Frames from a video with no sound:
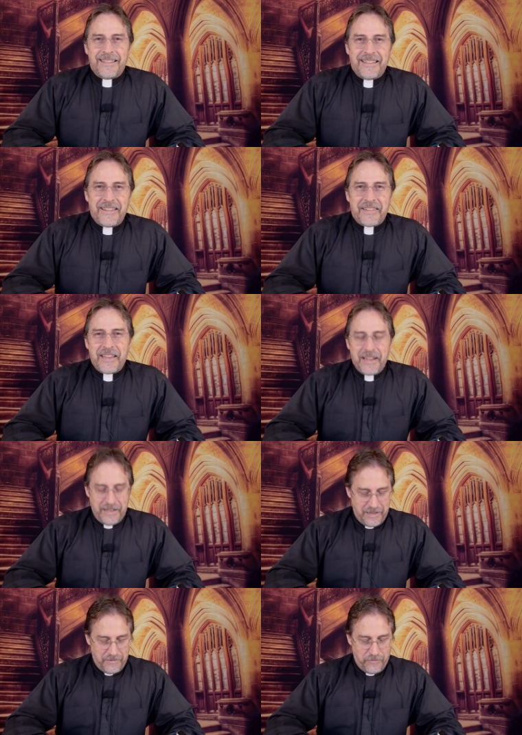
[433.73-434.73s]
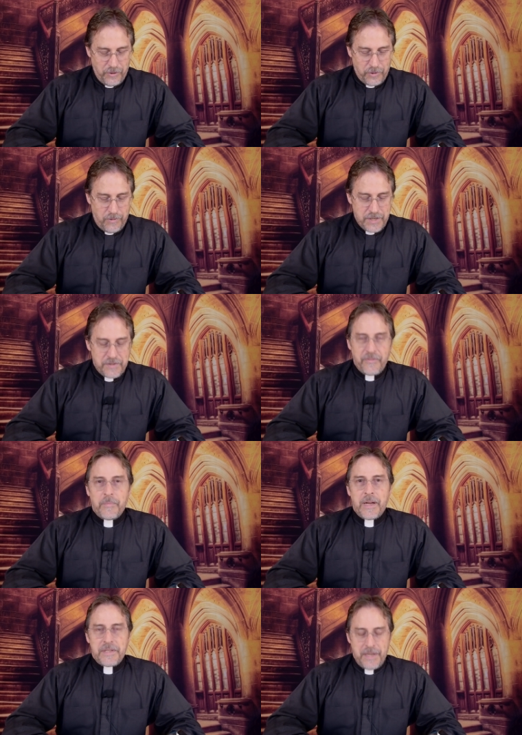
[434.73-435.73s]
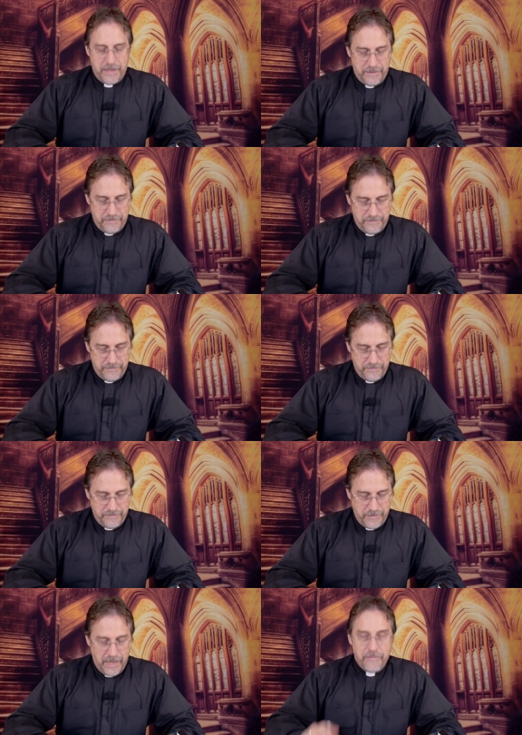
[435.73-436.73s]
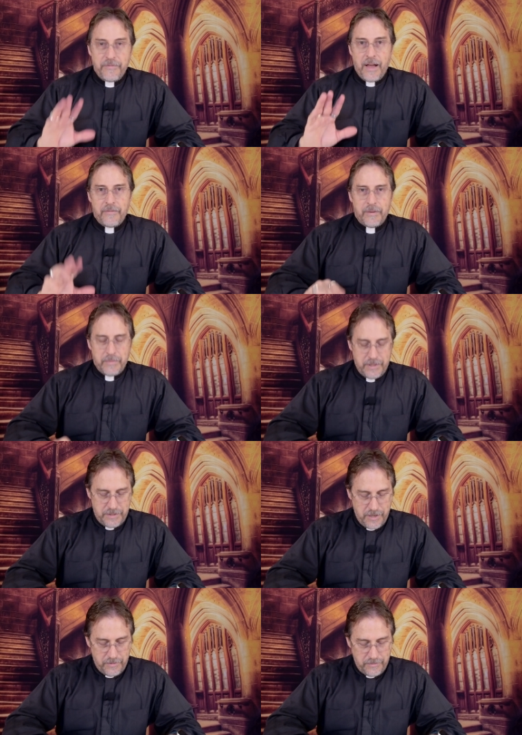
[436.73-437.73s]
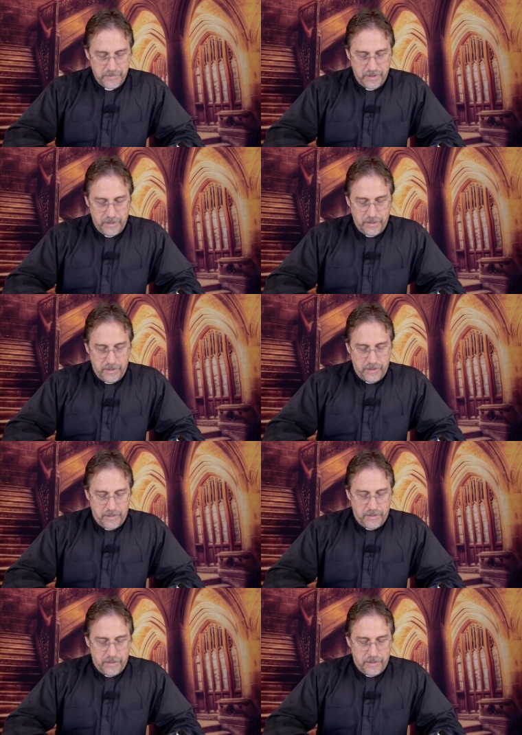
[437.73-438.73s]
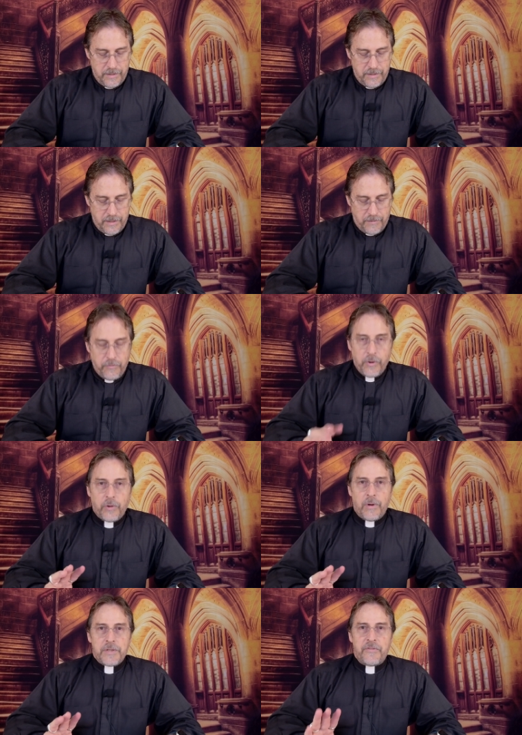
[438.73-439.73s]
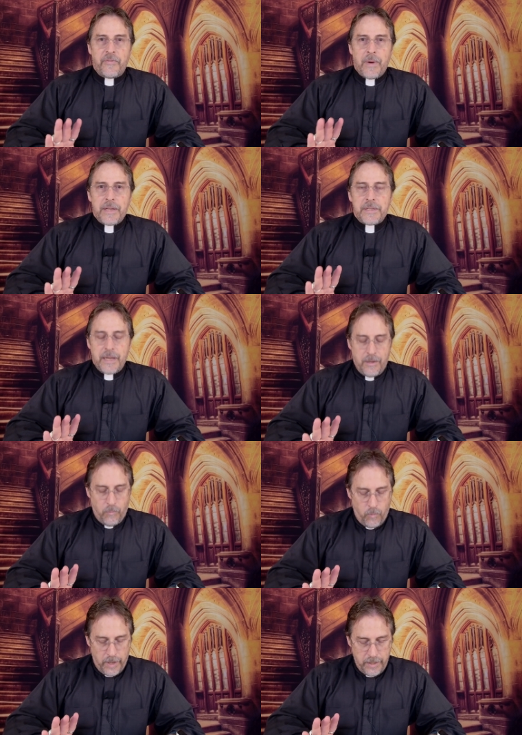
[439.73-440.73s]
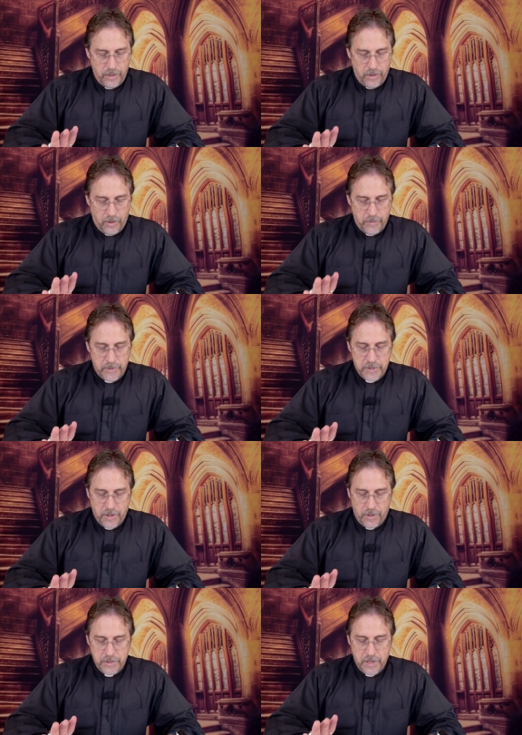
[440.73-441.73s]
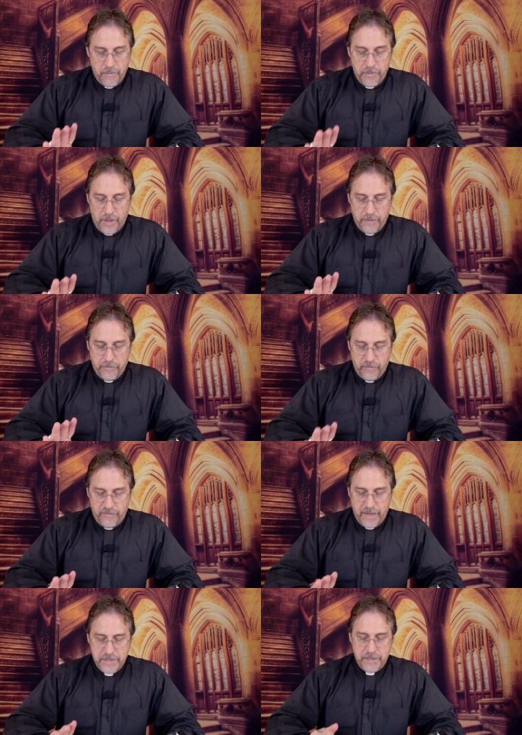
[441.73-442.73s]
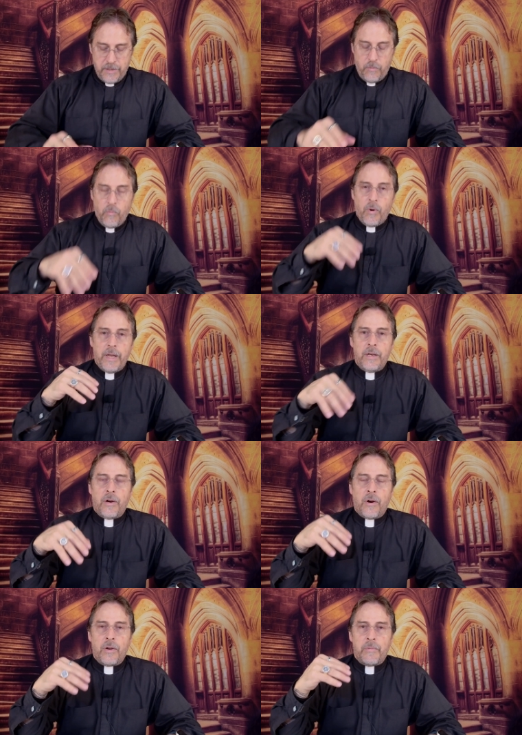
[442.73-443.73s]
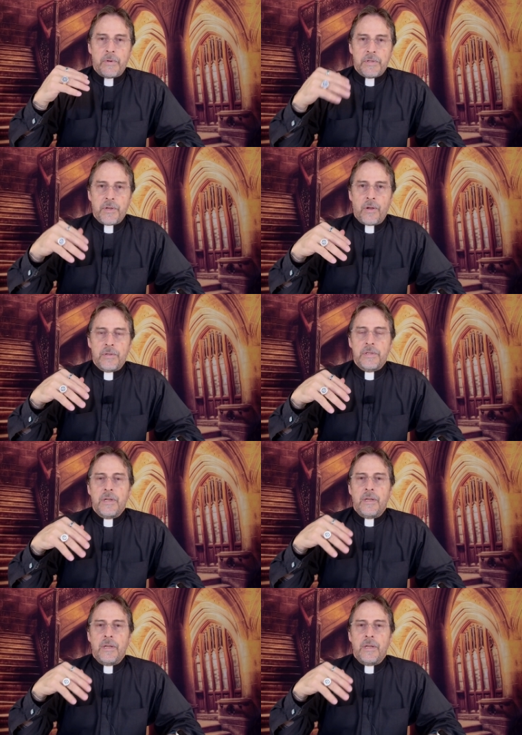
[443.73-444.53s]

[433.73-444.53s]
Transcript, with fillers: Okay, our fourth question from Isaiah. We have five of them total. Our fourth question from Isaiah What are the results of thoughtful fasting? What are the results